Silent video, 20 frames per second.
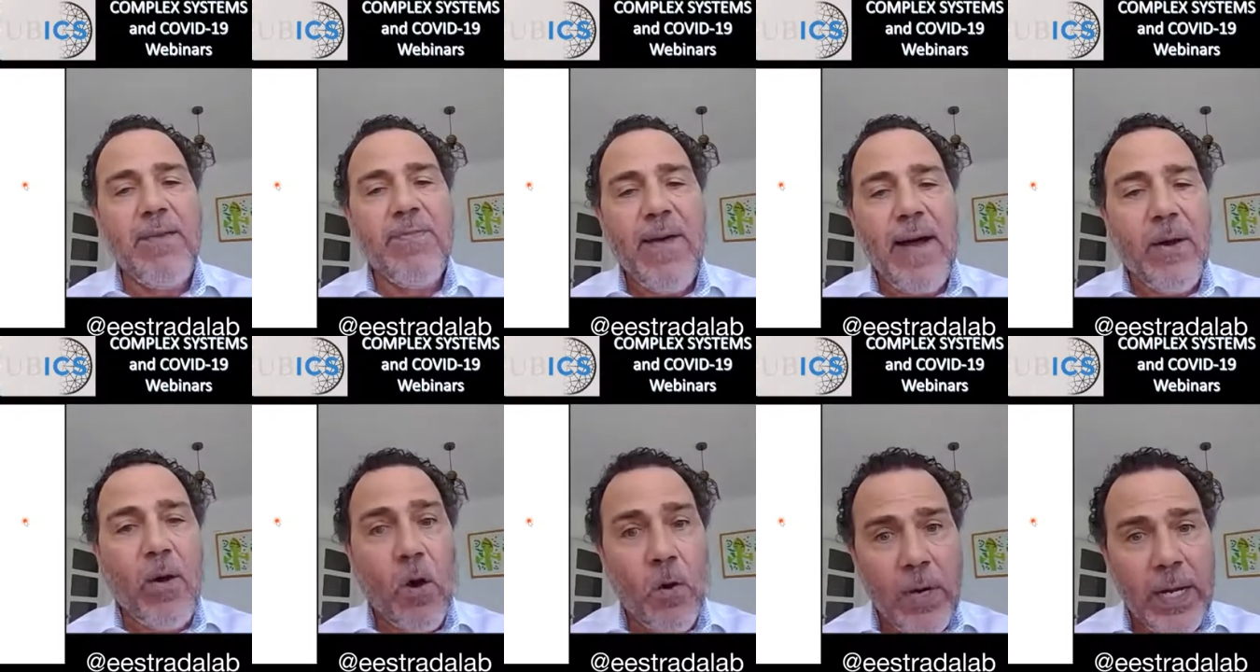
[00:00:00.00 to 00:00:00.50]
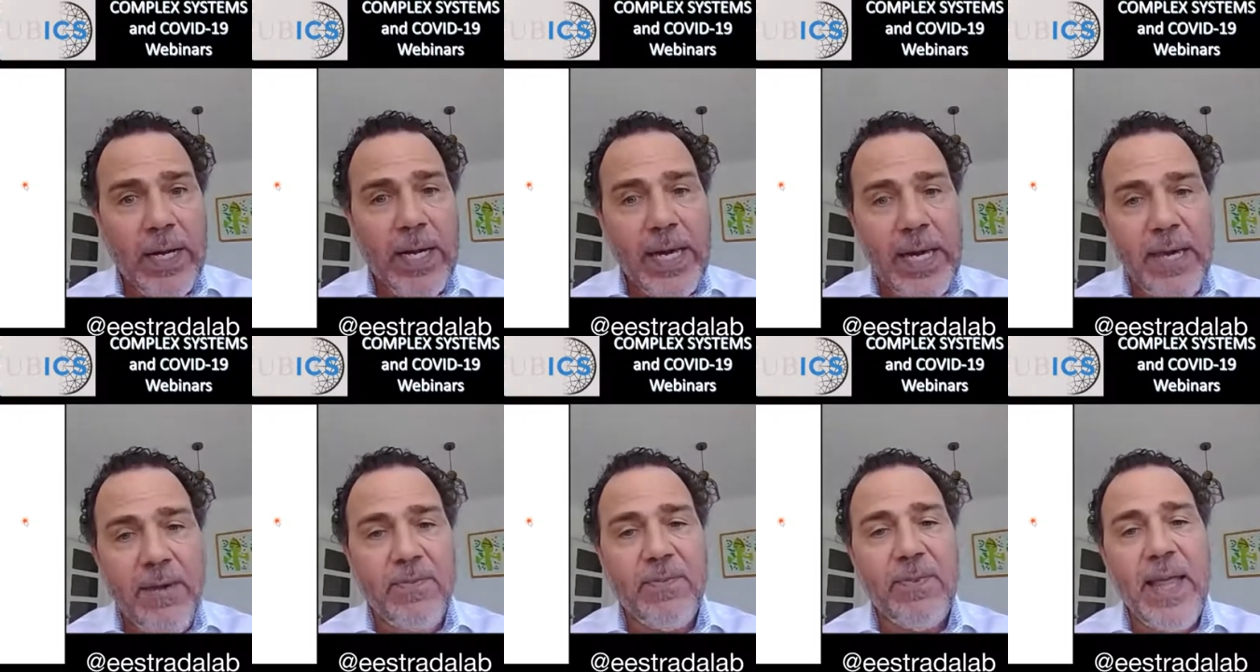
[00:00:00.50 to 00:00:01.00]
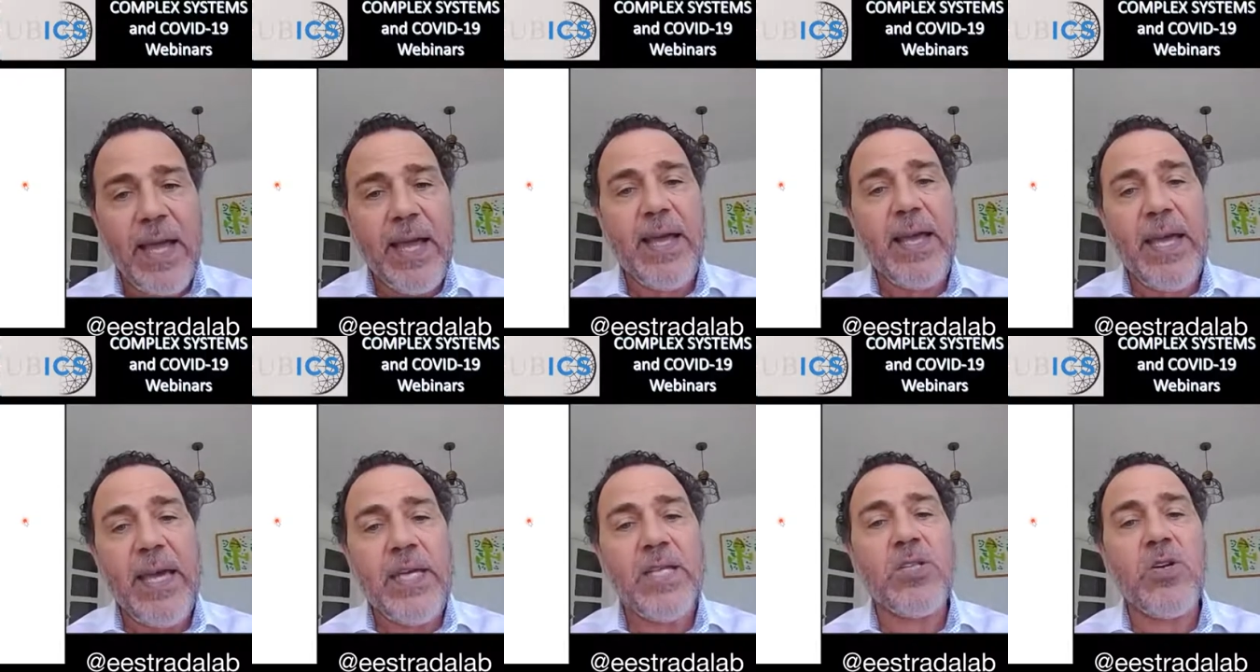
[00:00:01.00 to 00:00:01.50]
if and only if
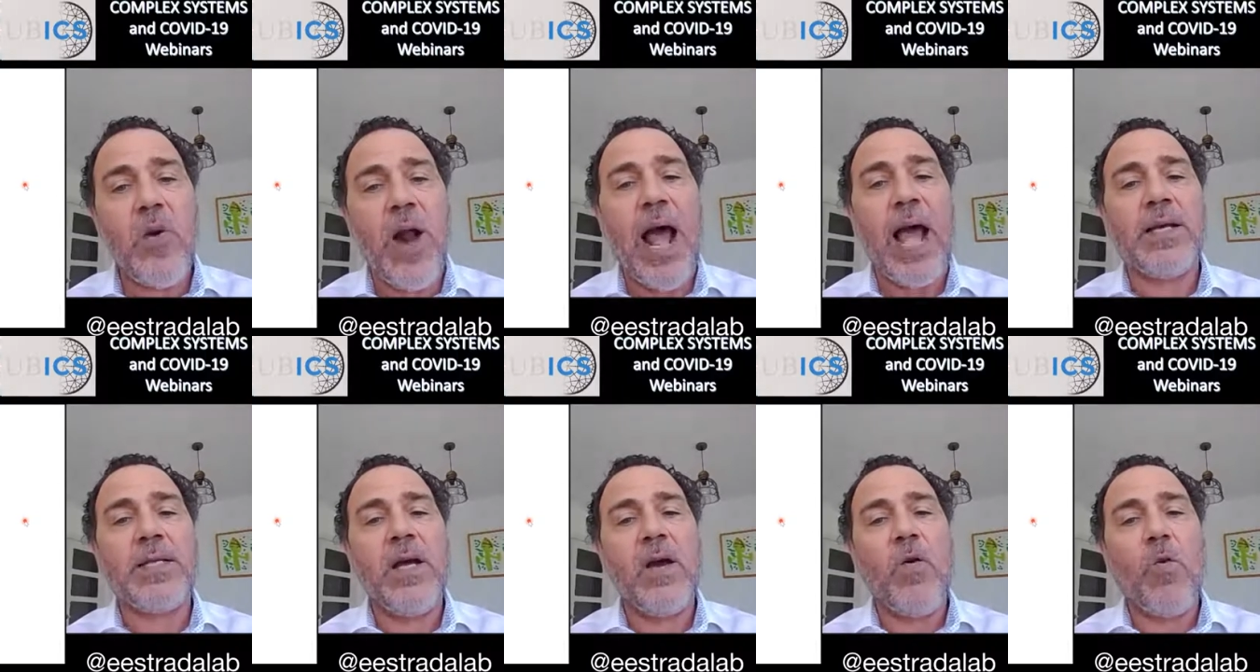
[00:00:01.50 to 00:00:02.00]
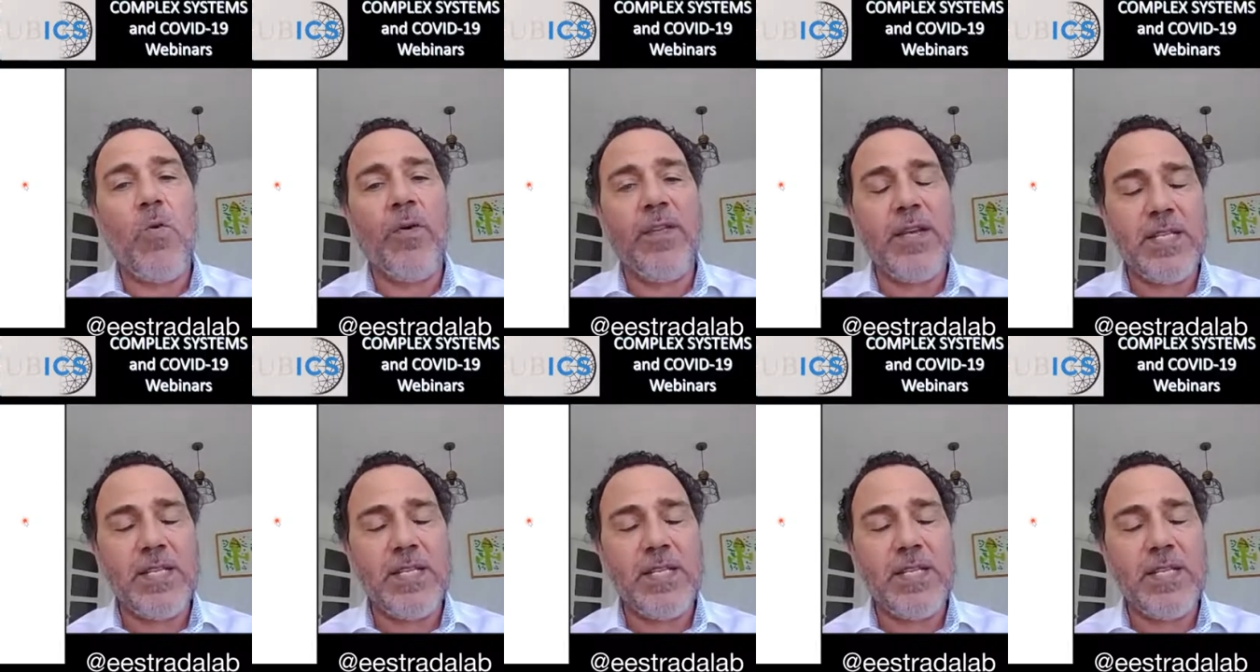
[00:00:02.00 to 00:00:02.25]
they interact